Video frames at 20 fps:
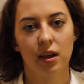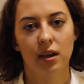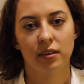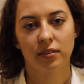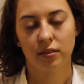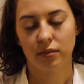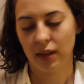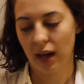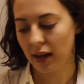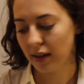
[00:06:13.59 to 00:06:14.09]

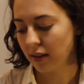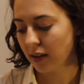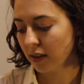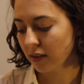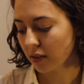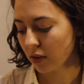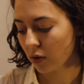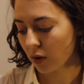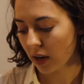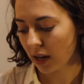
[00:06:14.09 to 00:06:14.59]
So that
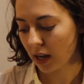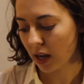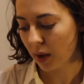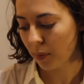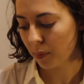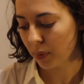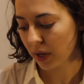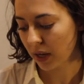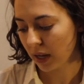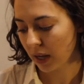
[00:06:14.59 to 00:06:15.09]
is a great
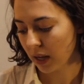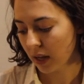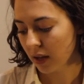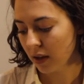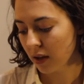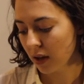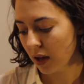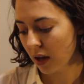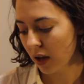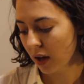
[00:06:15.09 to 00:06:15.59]
company
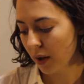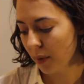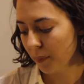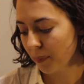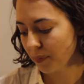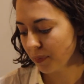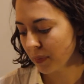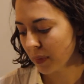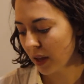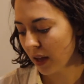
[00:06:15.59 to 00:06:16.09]

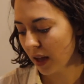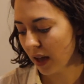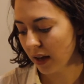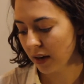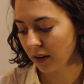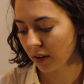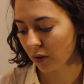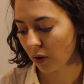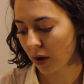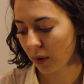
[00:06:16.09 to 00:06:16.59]
and
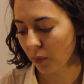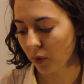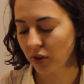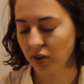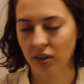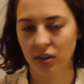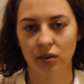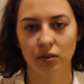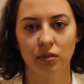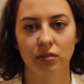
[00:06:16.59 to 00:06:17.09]
a great one
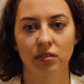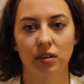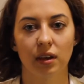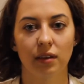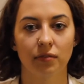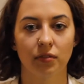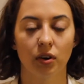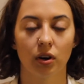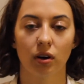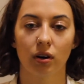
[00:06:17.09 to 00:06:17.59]
to use
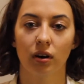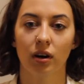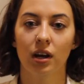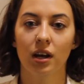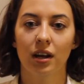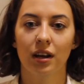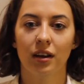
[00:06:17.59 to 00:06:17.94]
if you